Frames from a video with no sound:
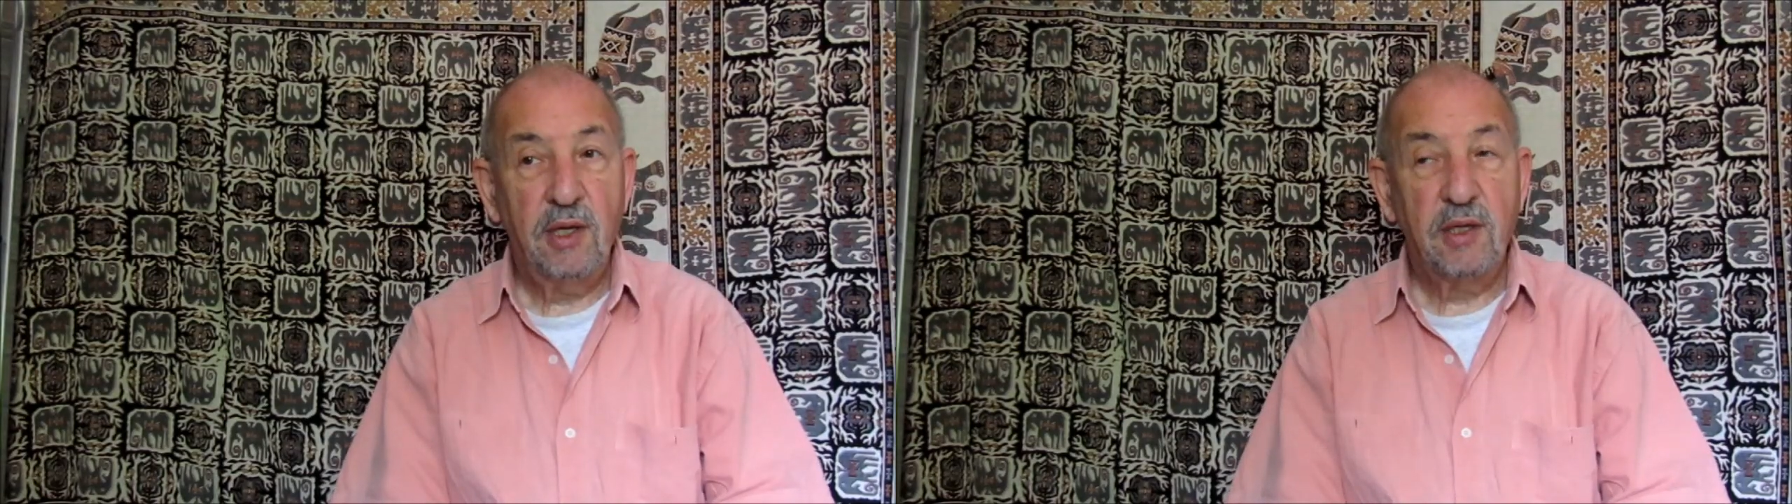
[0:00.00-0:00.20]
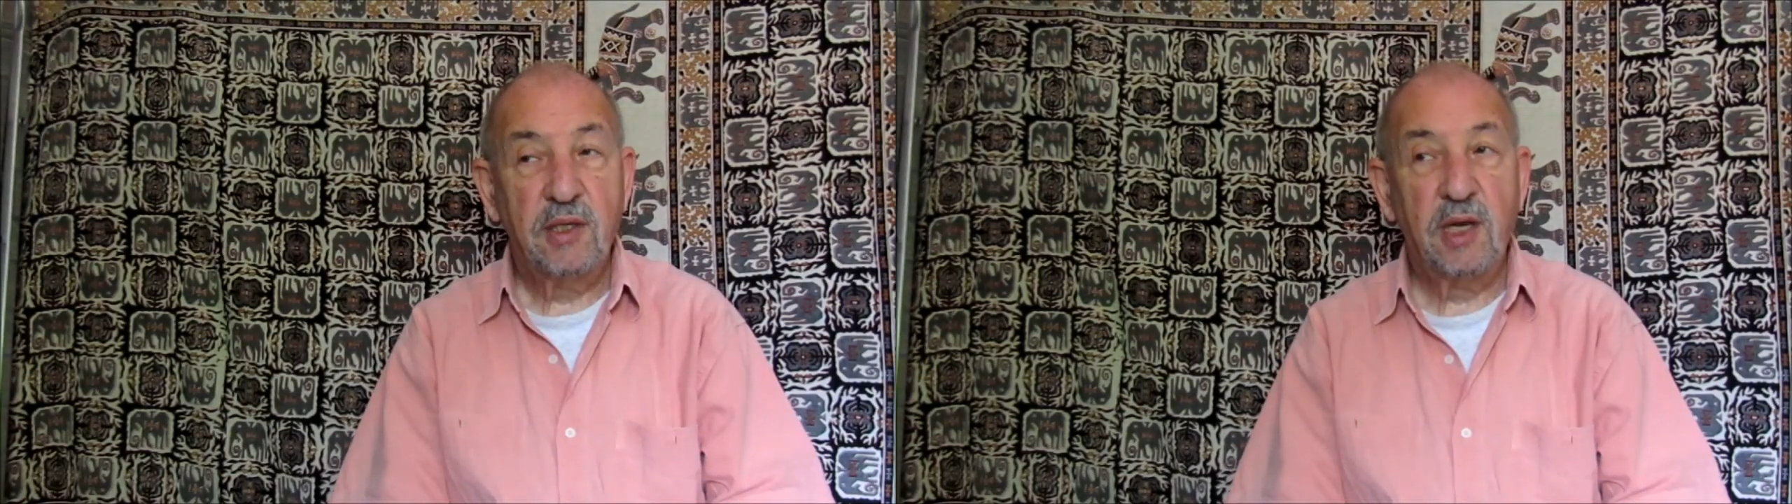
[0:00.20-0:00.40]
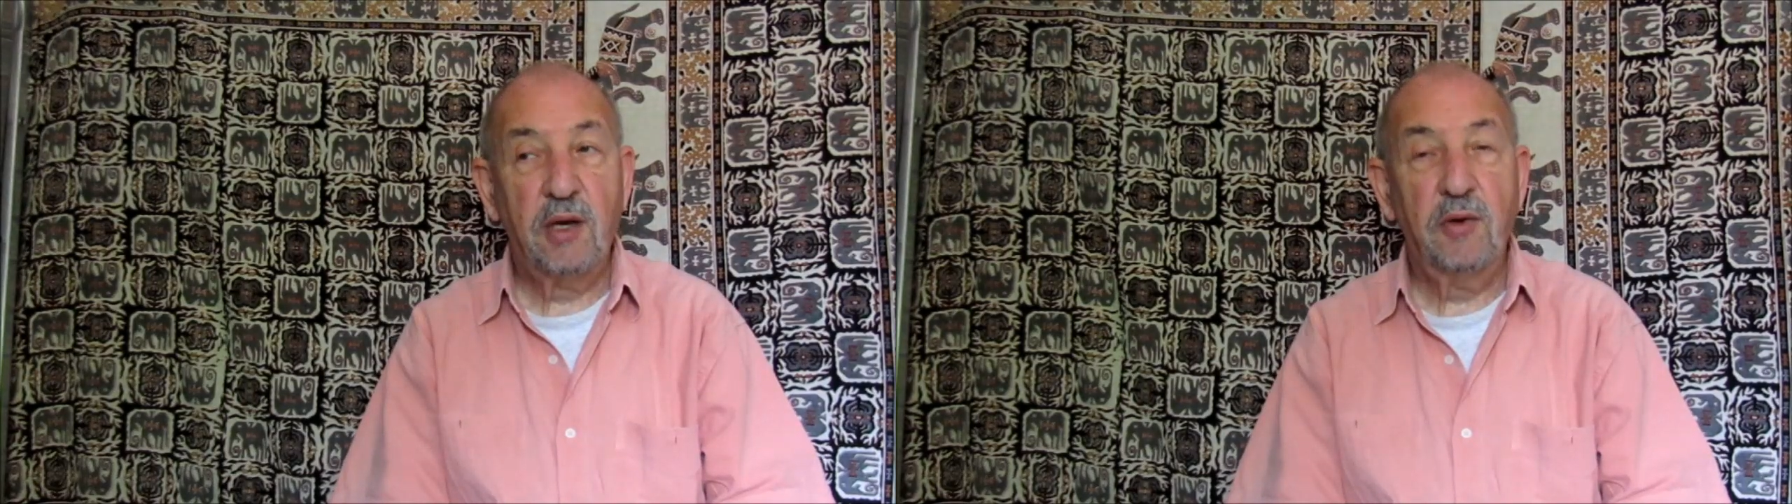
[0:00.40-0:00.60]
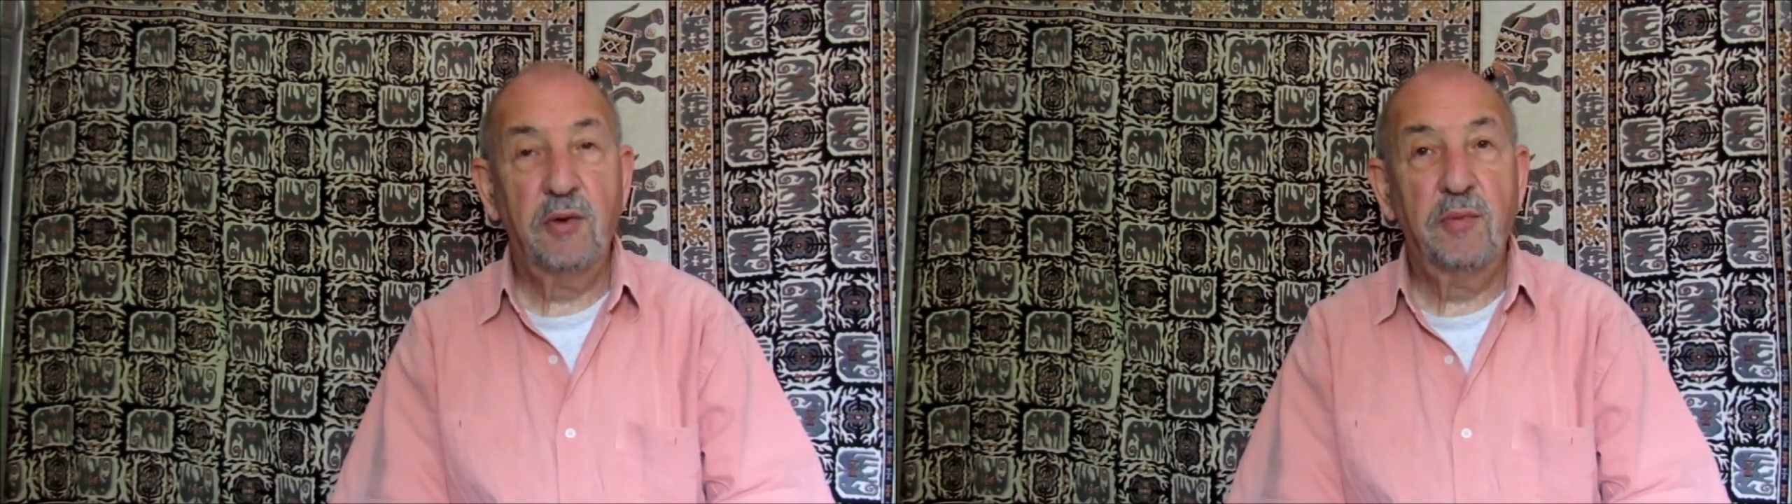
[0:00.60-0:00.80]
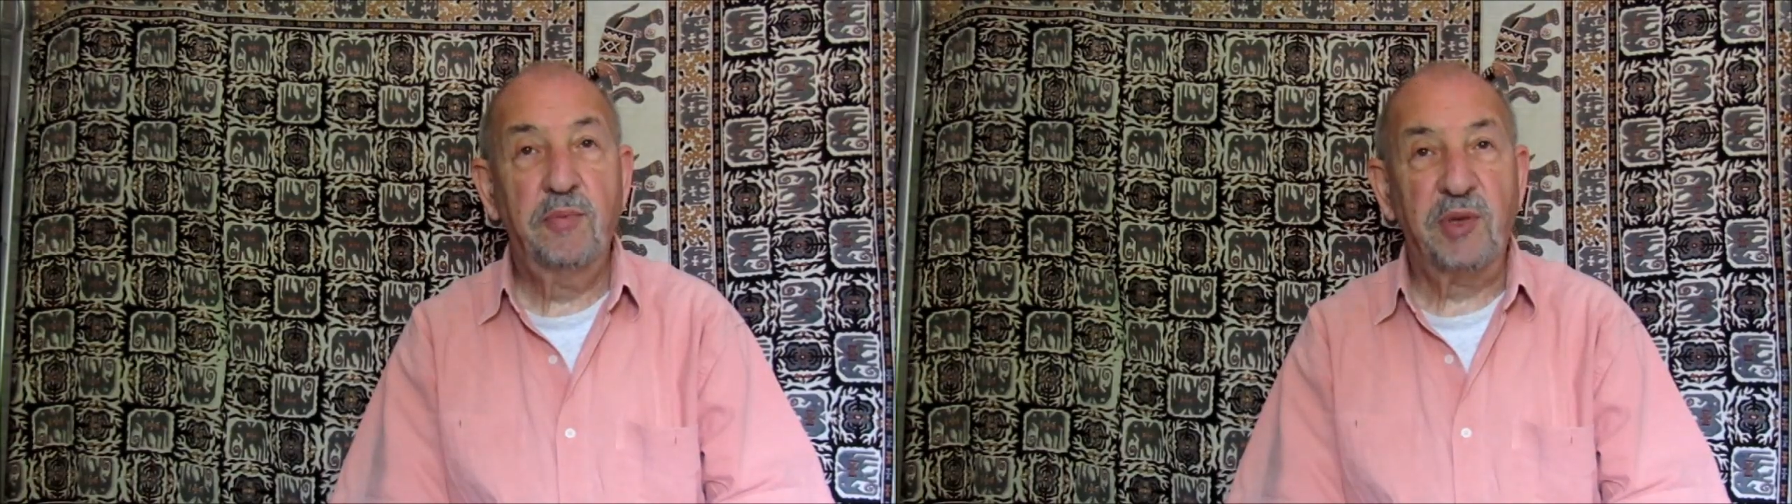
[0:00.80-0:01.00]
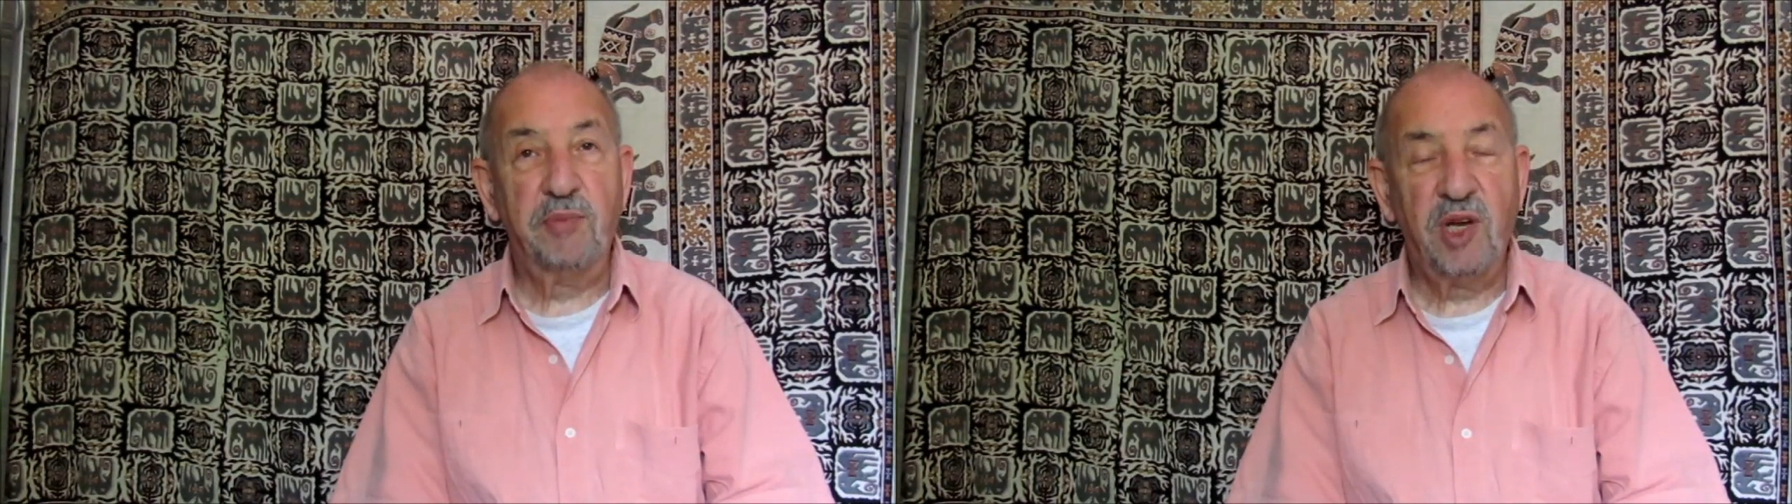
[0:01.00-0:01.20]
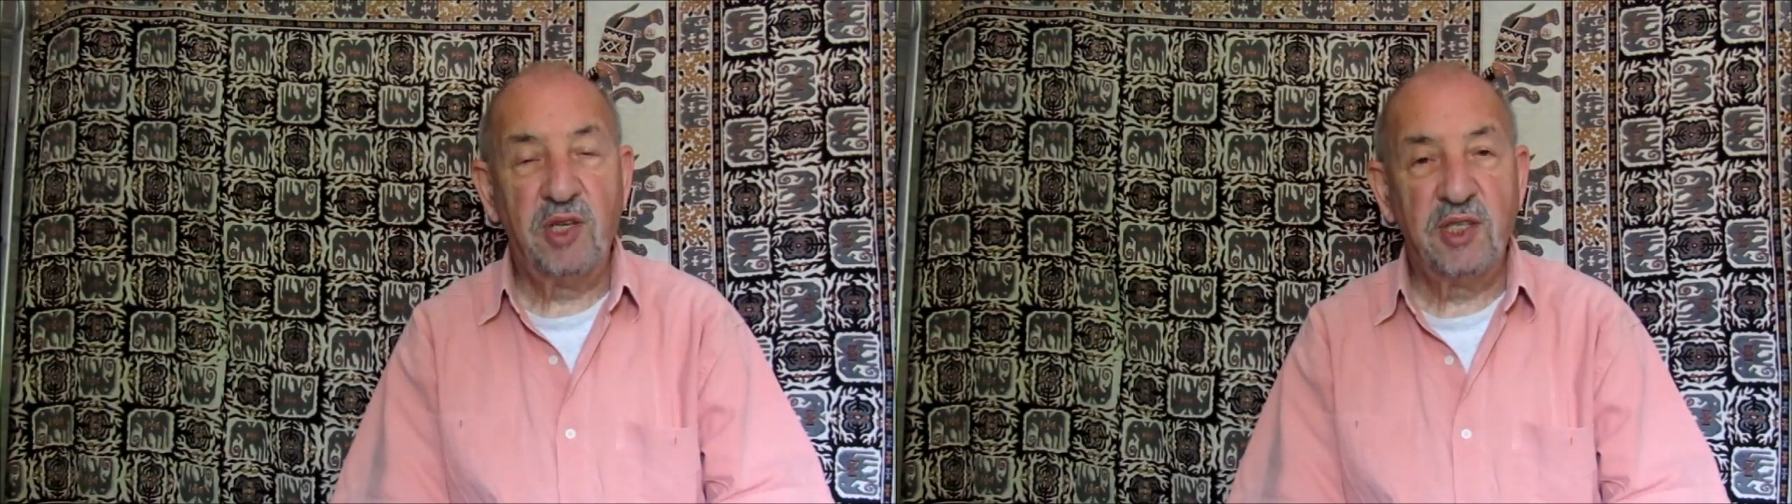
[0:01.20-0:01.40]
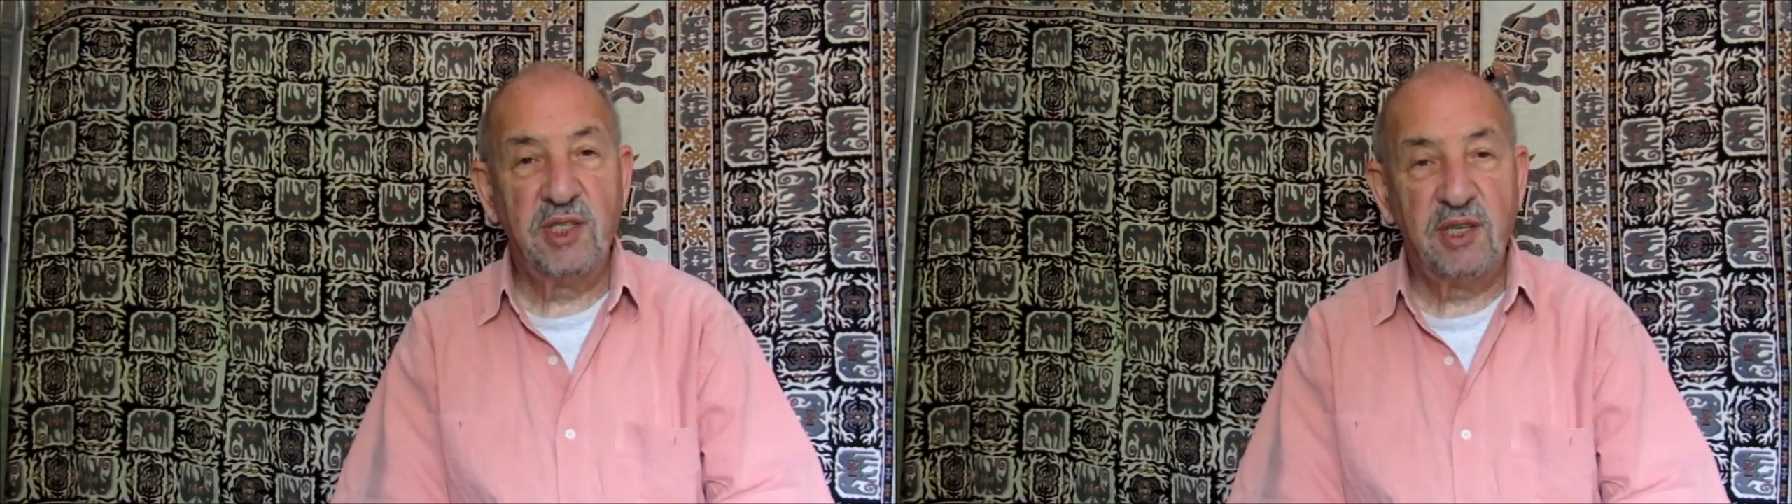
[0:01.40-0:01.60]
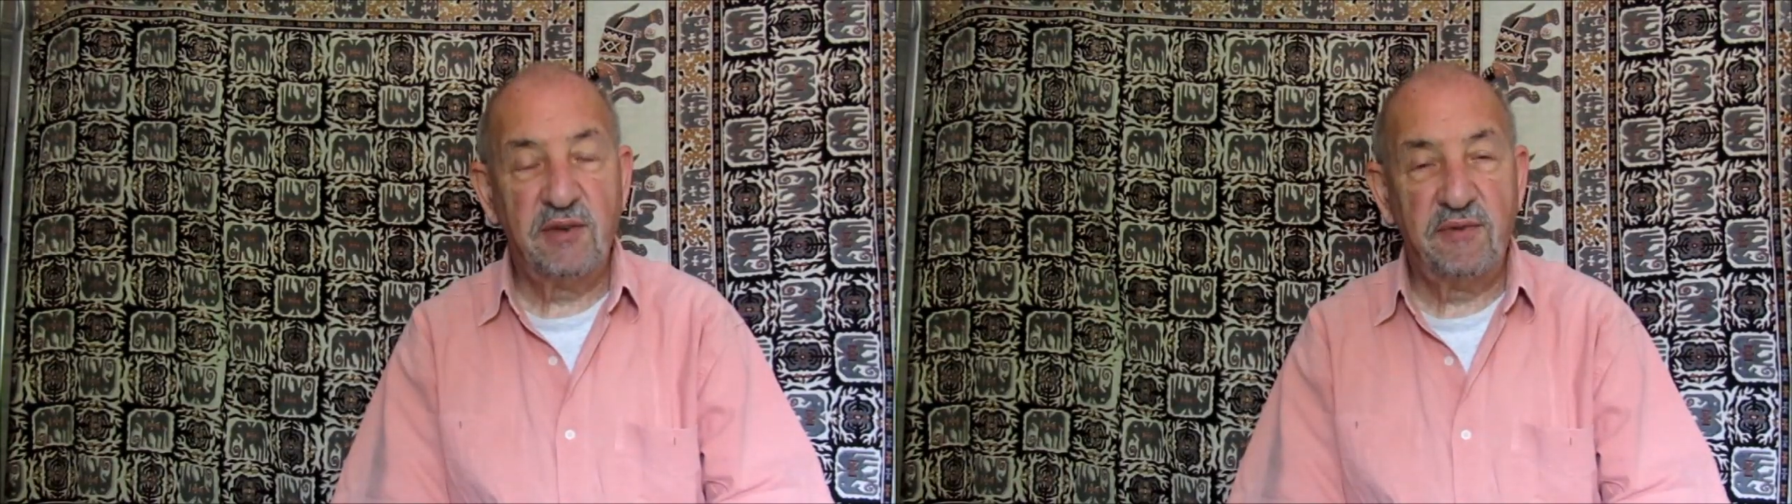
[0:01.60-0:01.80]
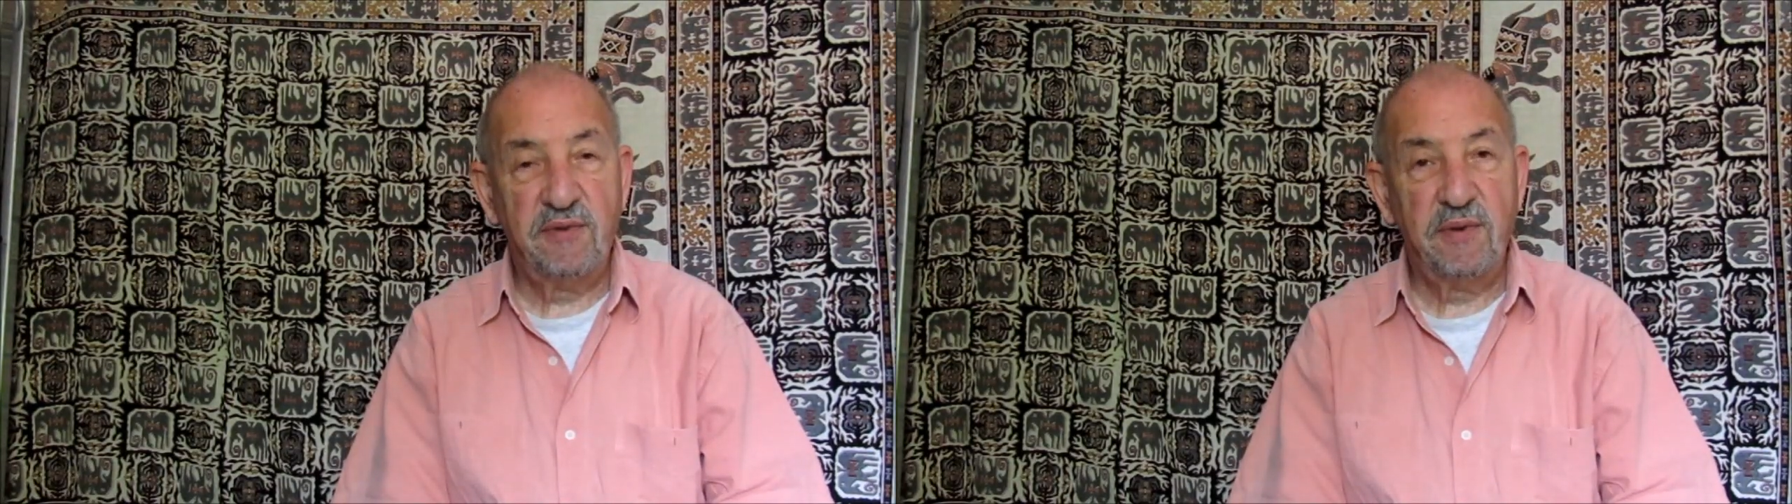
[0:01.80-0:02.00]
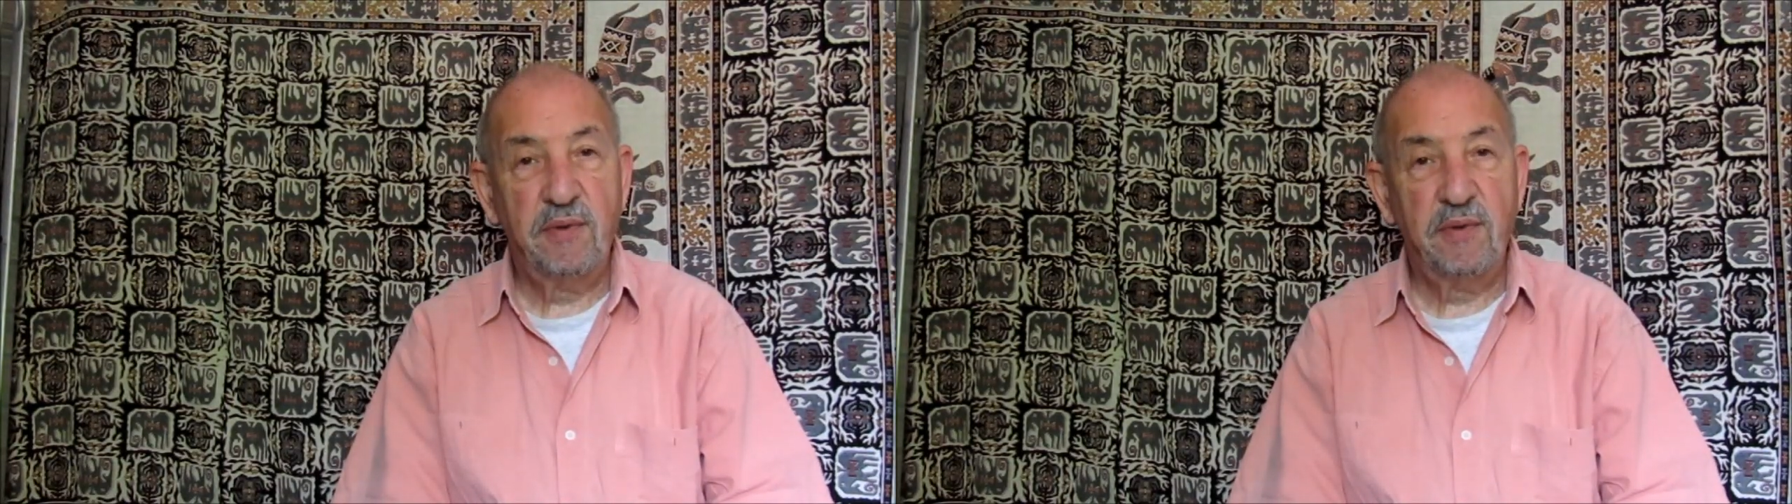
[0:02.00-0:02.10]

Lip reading: So be positive,